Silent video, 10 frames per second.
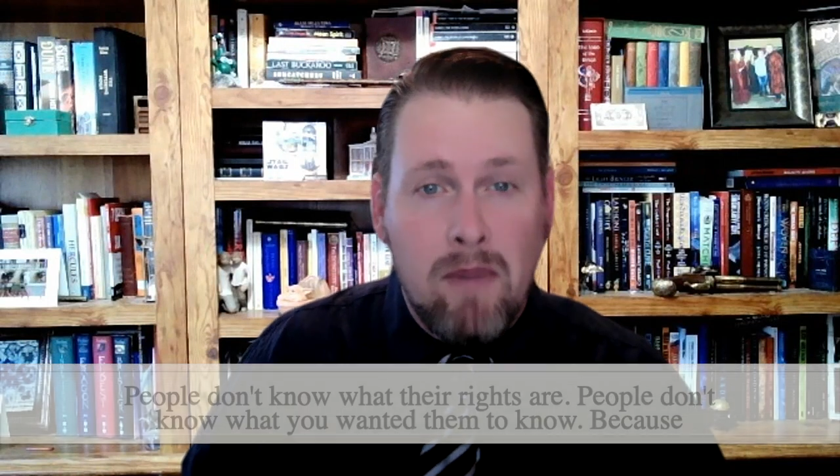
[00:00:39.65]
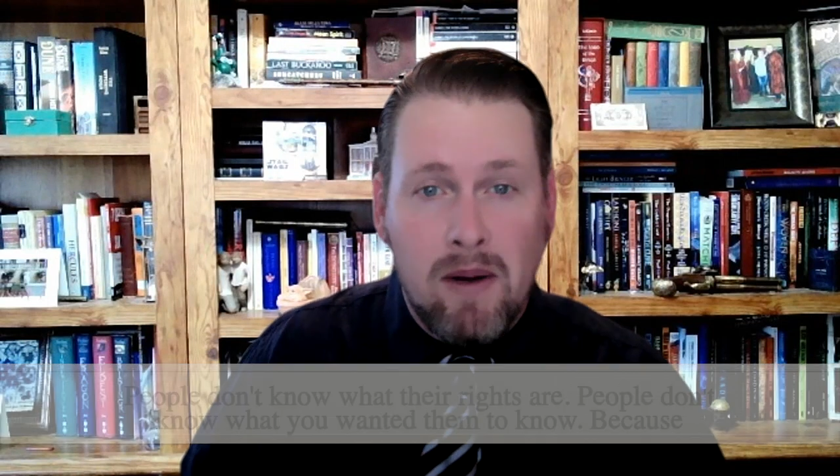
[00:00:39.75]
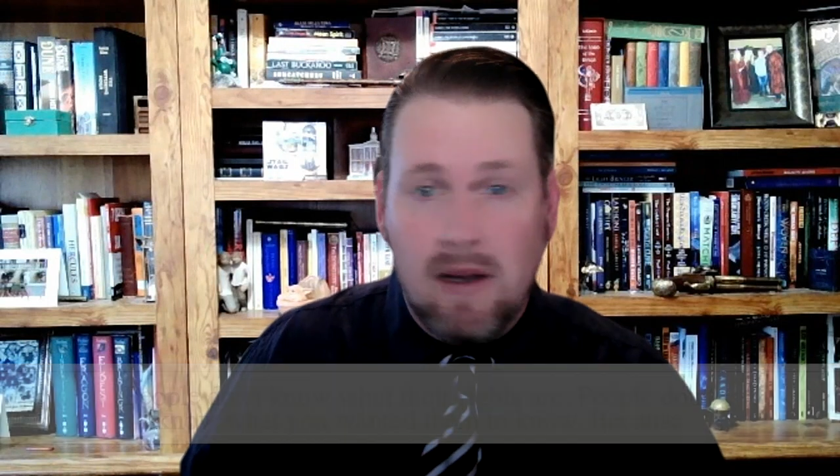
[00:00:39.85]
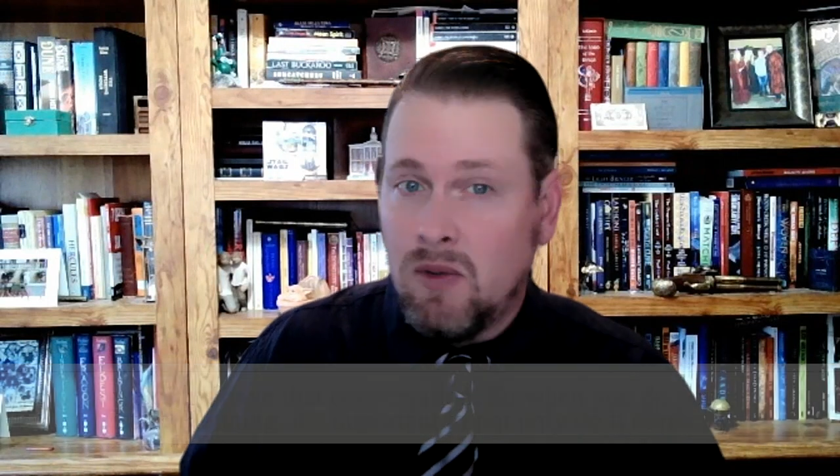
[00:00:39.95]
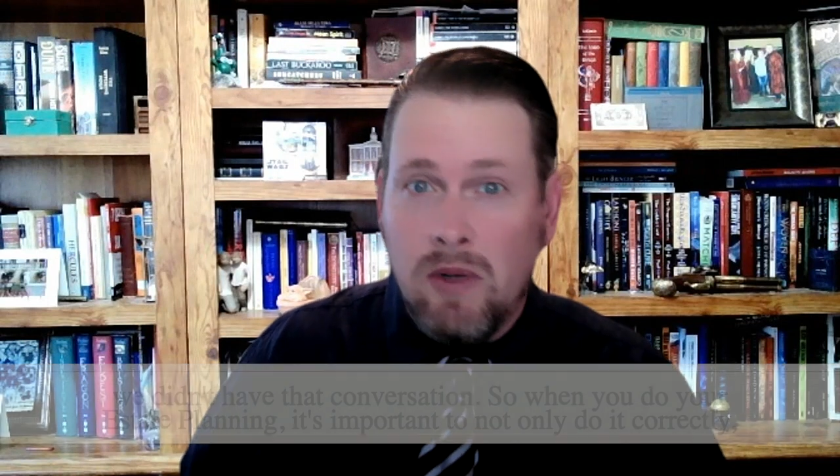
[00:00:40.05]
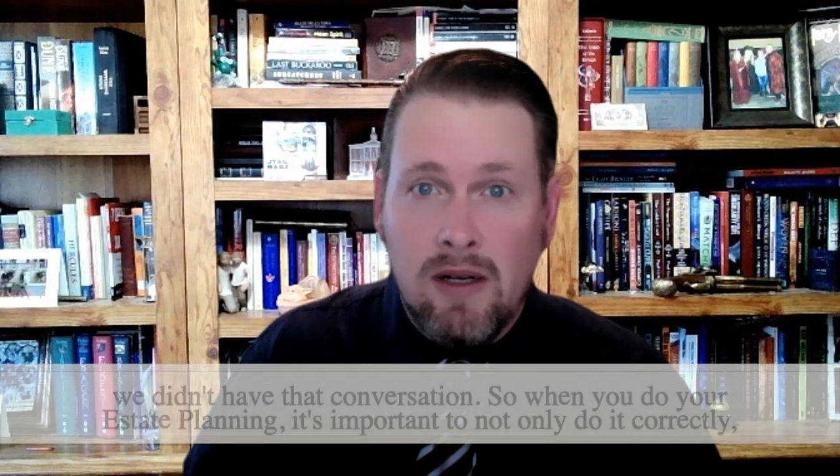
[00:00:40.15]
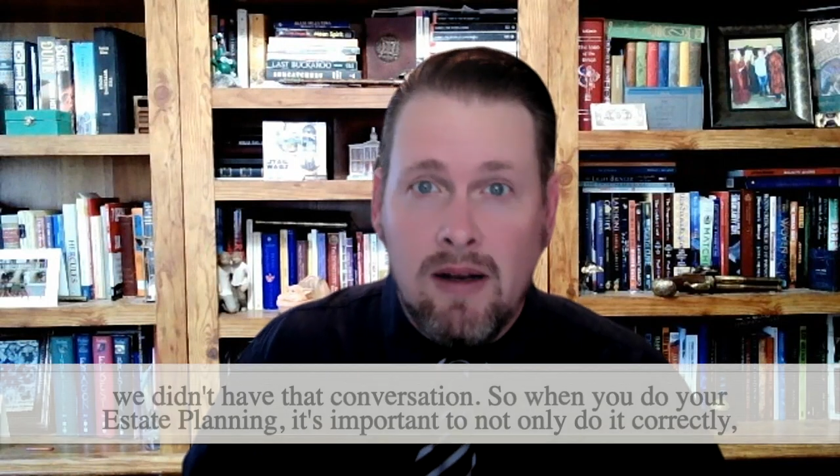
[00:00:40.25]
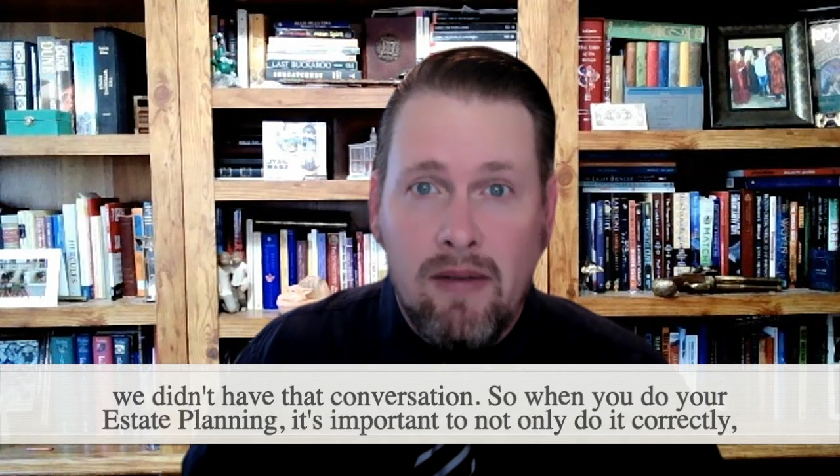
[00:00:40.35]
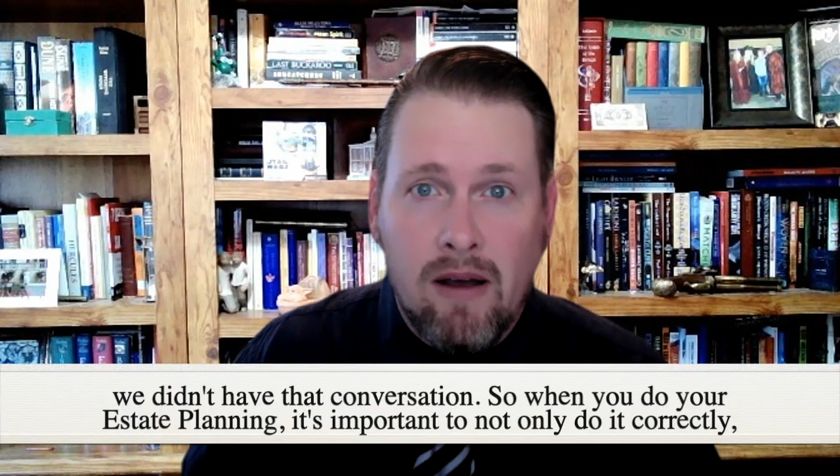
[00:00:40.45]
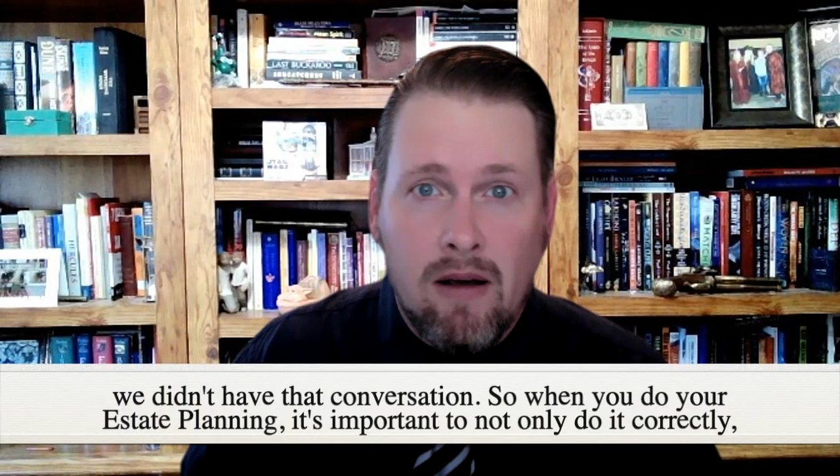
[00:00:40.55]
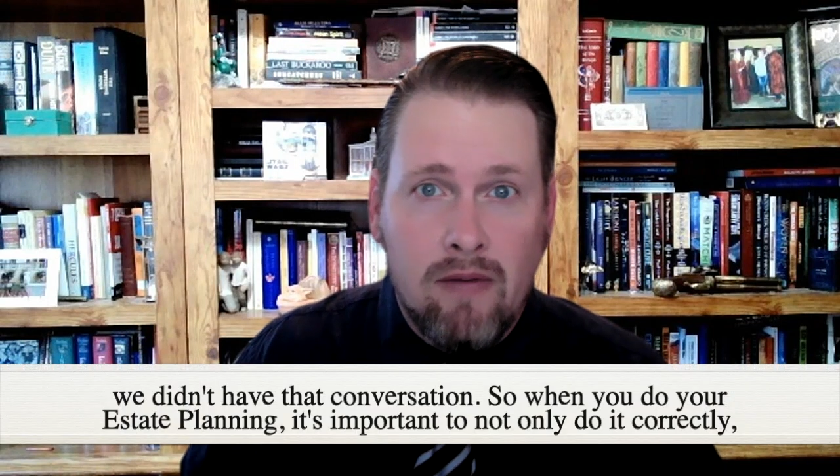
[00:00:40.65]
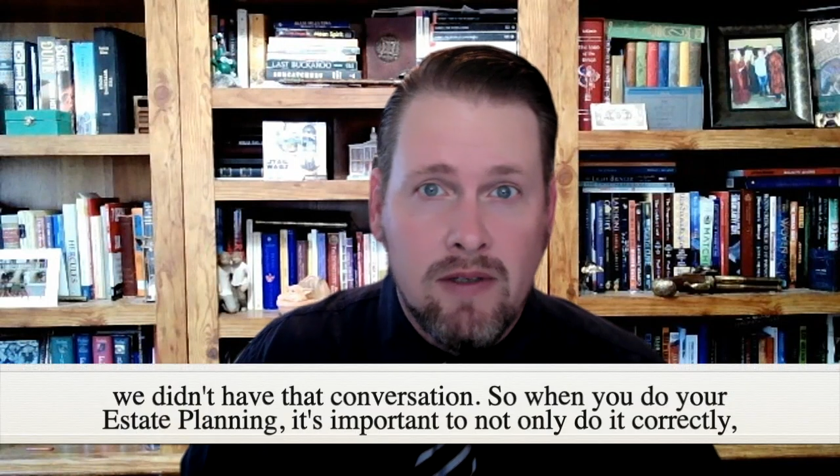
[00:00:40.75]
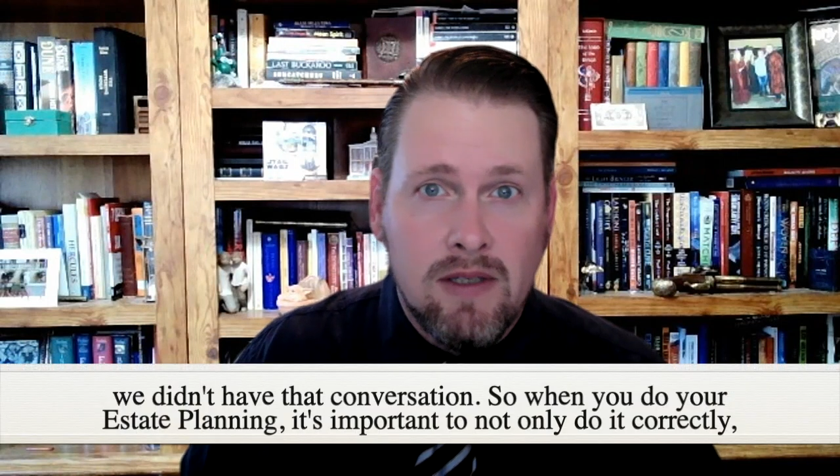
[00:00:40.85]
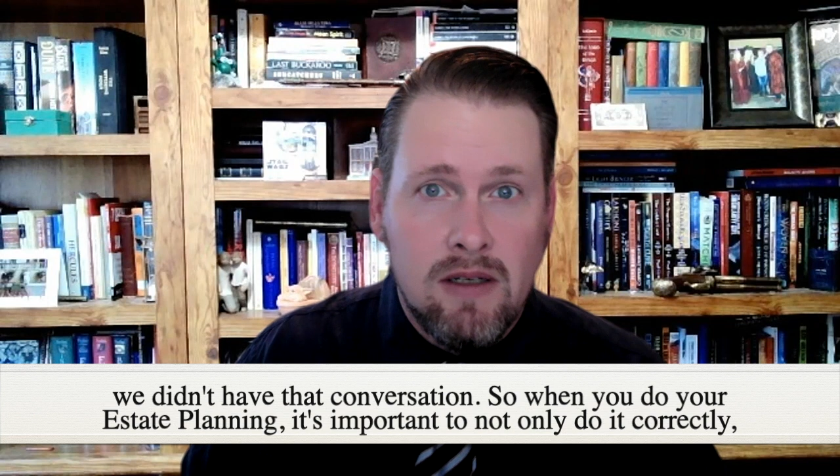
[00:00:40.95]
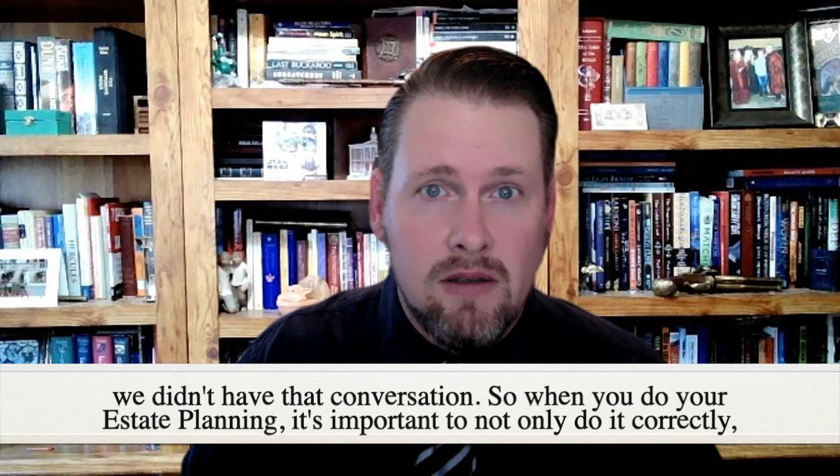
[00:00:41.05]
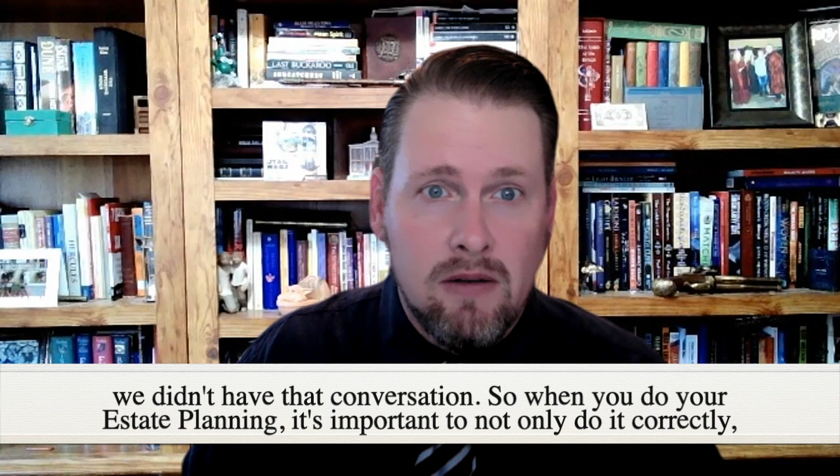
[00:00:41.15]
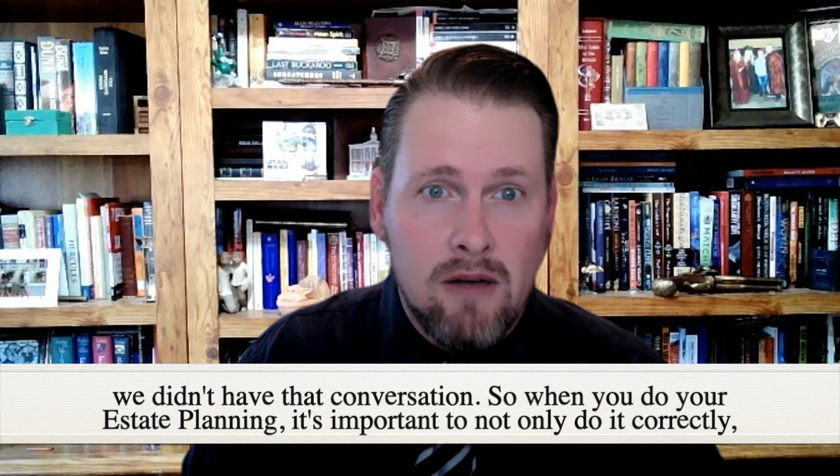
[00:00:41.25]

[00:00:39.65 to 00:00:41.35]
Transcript: because we didn't have that conversation.